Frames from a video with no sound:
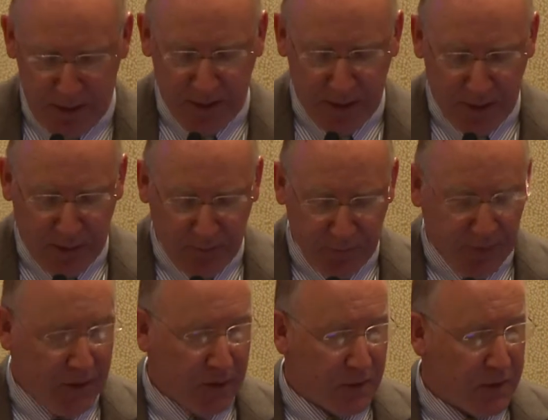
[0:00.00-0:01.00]
many of
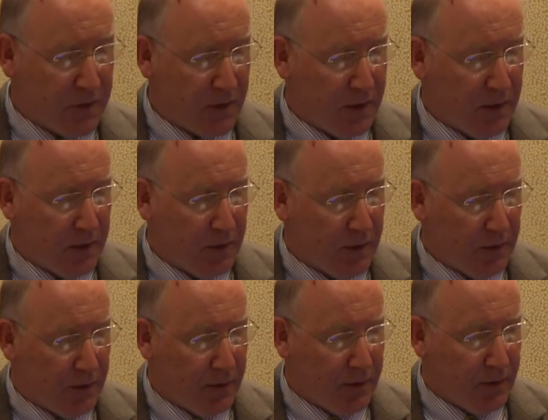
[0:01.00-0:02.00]
these
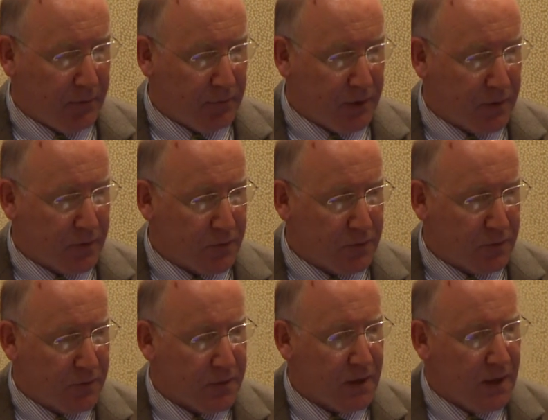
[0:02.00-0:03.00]

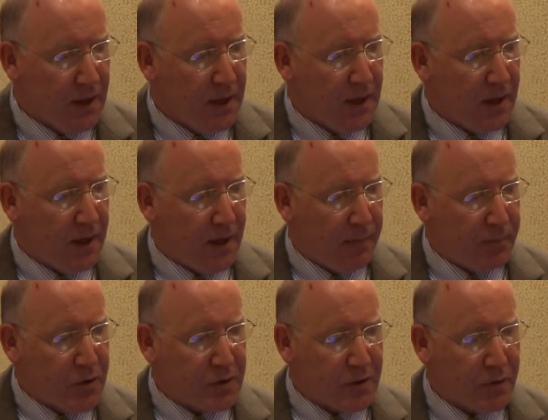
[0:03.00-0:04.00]
researchers.
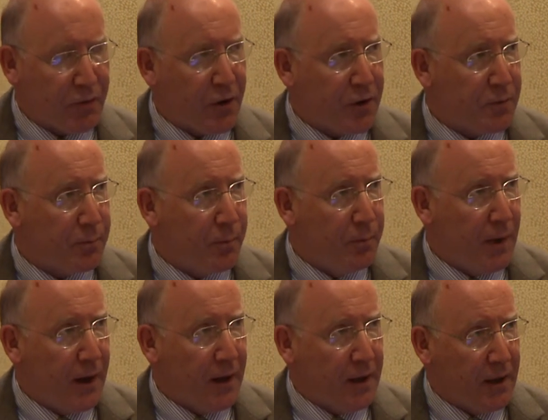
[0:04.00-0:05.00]
Just as far as
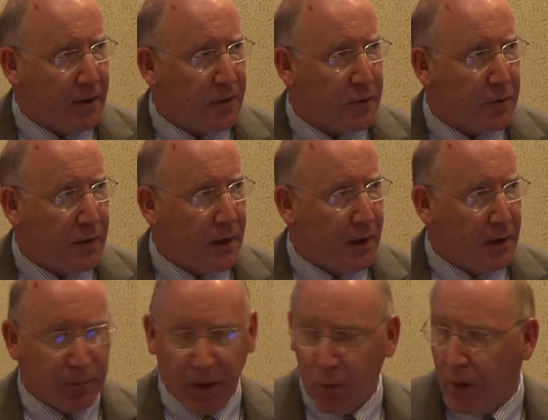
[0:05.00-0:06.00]

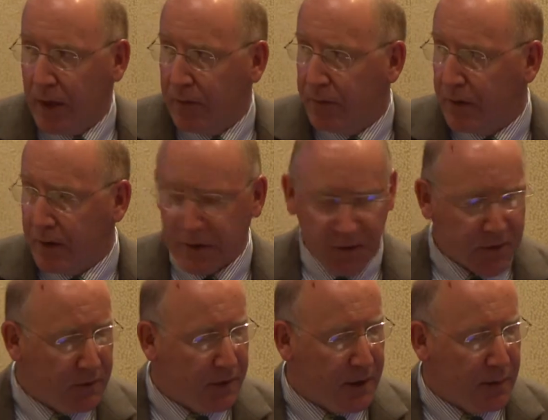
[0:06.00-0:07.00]
by way of
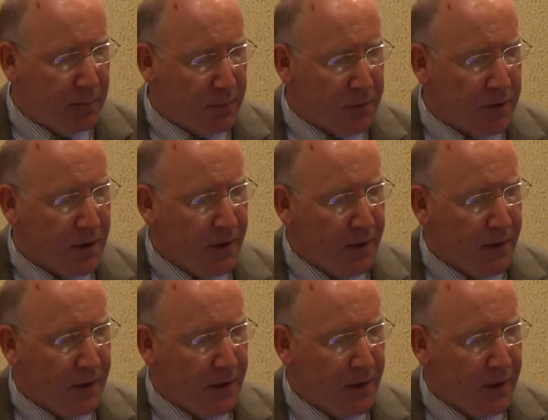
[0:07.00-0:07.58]
disclaimer,